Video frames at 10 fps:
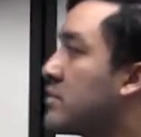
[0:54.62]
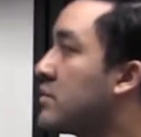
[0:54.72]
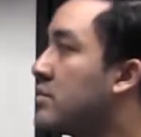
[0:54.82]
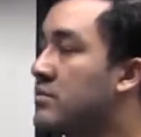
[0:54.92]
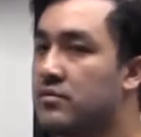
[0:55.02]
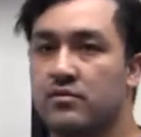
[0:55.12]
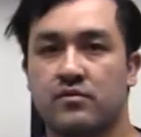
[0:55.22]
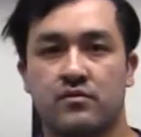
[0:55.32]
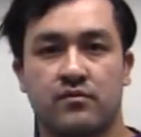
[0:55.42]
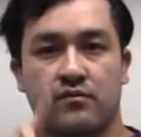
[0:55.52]
is school
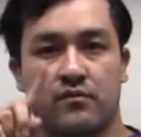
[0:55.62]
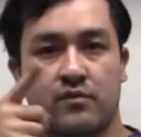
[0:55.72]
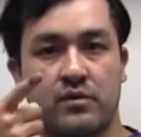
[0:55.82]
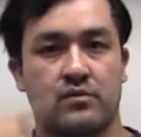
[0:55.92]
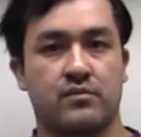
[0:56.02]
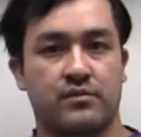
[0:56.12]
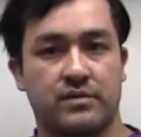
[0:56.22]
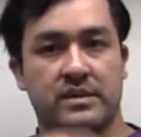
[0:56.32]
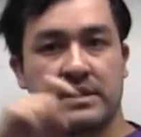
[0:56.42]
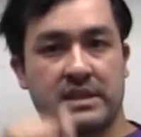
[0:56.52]
next week.
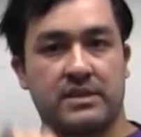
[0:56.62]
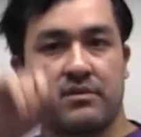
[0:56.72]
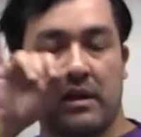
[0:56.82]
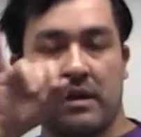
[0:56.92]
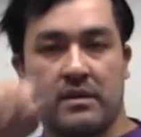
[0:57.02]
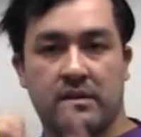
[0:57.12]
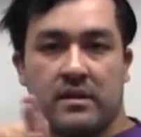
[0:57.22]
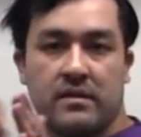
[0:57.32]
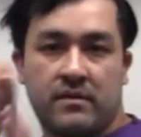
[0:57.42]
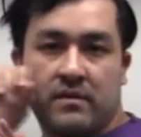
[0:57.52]
So the first thing we need to
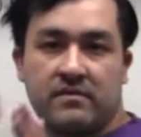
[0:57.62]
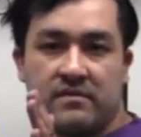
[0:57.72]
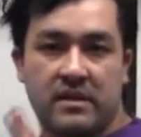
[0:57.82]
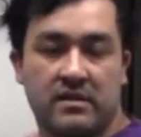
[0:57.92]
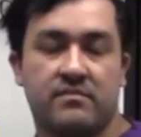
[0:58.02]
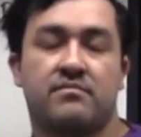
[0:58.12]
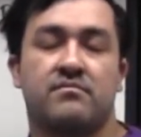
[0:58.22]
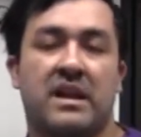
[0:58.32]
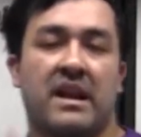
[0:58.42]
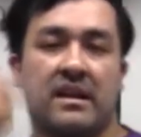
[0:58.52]
do is, of course,
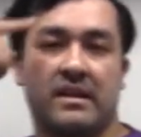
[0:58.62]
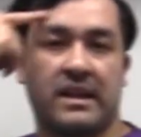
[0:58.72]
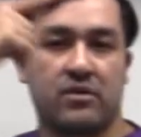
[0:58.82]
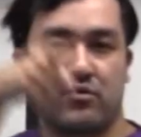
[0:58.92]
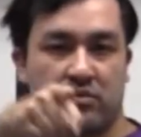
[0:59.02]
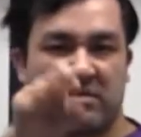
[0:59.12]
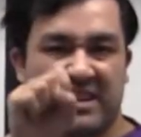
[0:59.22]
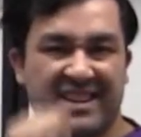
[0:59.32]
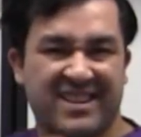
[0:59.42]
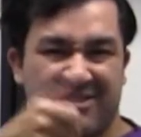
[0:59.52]
identify everything in here.
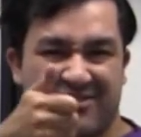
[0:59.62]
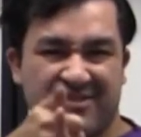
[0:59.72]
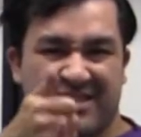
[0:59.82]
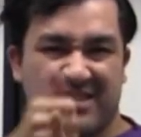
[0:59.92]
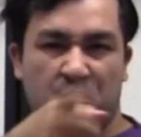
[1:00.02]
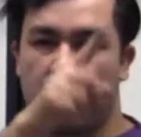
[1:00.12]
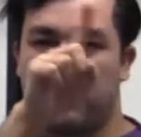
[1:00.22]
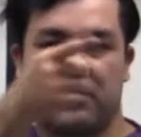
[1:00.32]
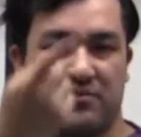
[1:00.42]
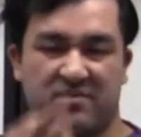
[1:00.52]

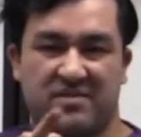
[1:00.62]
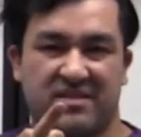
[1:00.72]
But you could do